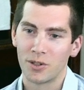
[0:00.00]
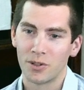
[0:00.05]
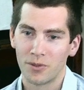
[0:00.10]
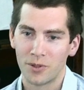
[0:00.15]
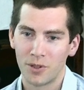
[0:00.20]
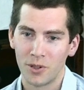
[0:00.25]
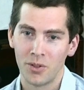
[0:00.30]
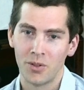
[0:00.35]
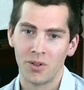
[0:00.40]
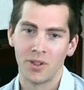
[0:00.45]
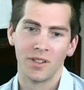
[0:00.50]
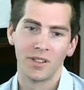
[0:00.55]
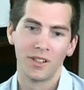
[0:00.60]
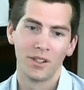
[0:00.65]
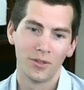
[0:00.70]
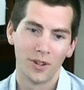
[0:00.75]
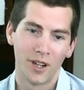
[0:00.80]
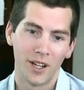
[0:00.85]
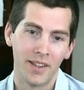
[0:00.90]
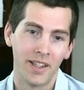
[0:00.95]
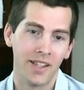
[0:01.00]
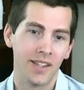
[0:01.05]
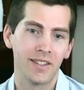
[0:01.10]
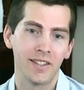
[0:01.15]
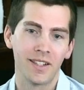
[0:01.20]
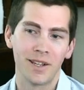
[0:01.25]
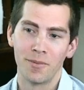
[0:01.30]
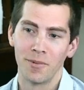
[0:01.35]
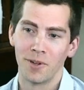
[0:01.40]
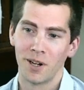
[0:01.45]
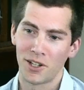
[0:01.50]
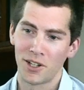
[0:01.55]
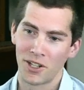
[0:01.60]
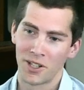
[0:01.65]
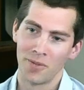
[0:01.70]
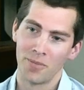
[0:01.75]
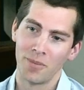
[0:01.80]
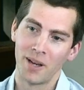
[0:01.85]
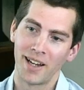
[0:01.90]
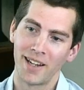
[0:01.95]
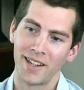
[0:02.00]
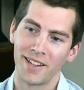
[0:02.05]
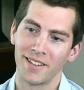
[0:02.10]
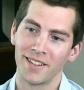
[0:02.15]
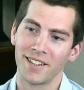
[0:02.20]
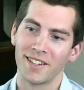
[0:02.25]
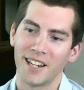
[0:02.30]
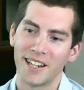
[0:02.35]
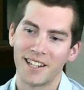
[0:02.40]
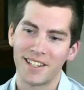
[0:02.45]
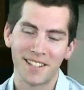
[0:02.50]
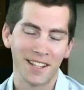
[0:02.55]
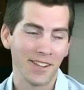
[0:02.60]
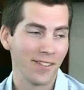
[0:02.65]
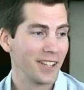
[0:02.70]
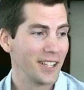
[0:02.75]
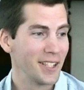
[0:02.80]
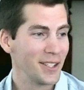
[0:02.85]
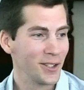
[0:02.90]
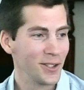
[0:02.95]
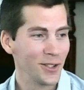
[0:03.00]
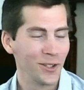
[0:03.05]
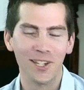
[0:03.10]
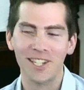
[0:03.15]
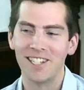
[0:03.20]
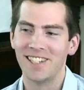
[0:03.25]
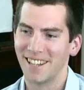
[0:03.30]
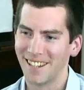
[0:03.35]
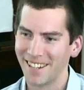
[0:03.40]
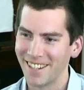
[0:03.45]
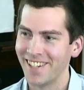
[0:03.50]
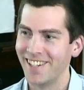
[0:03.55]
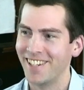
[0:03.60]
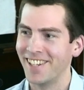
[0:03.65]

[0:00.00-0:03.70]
review and you find that some Russian back in the 1970s had already done